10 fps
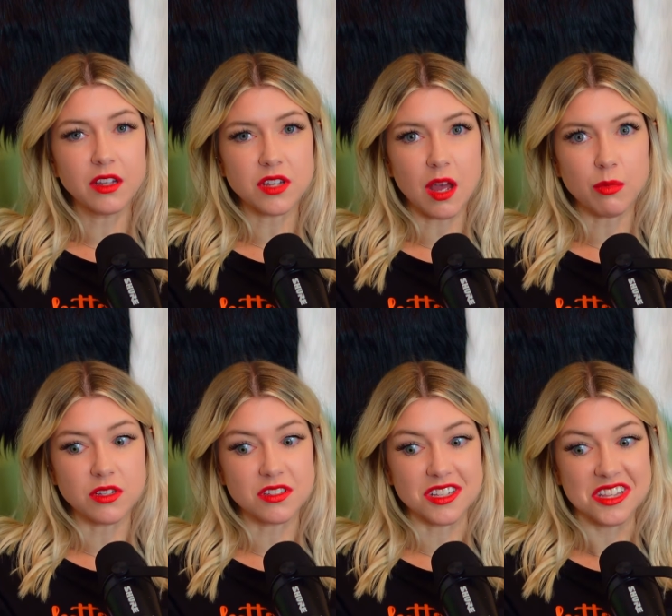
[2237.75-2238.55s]
I was happy
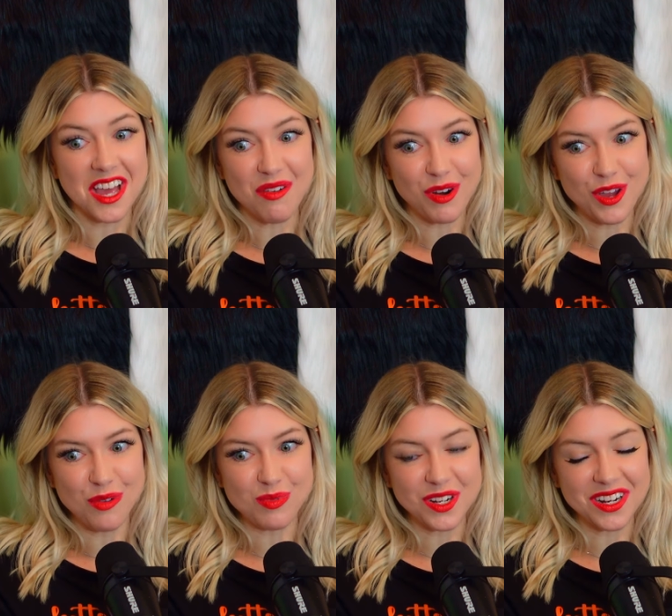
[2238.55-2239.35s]
to see that when I
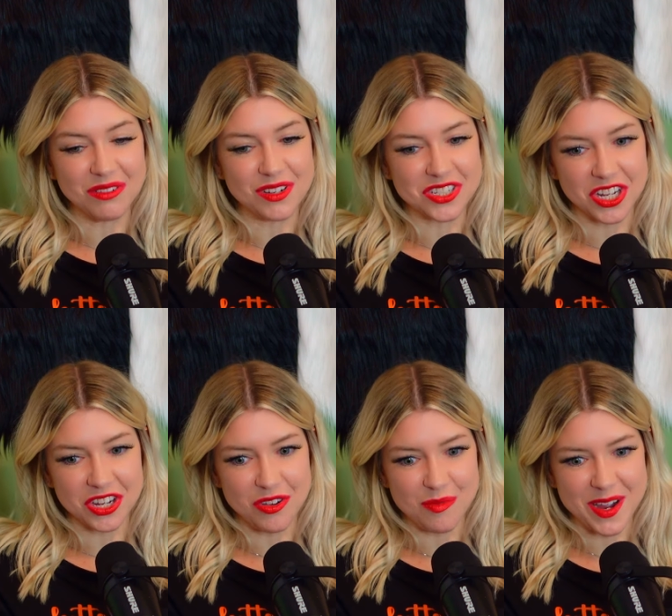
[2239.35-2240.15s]
opened mm-hmm. it. I mm-hmm. was like,
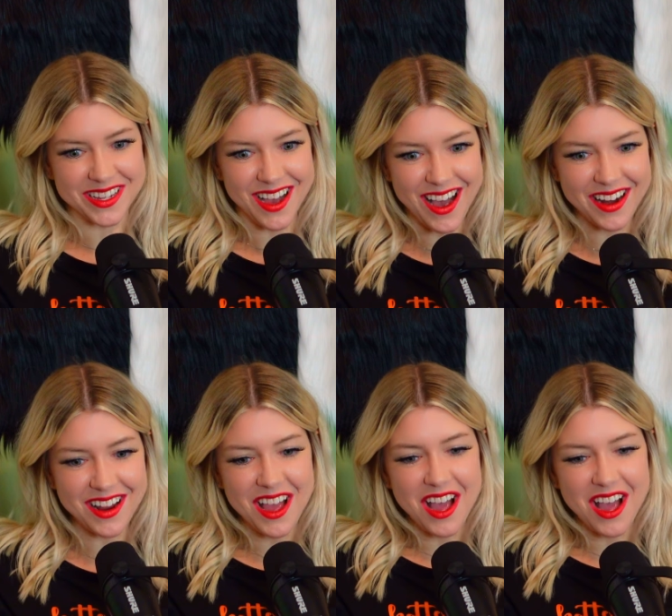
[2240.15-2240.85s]
oh my god.